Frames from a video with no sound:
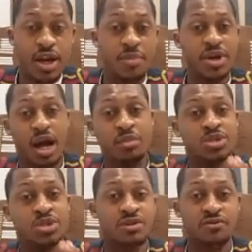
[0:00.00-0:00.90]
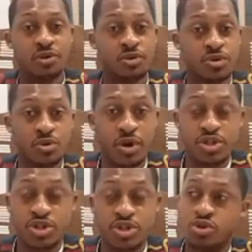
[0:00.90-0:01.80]
And it becomes a difficult
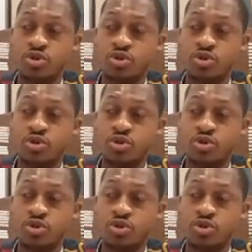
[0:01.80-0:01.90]
question.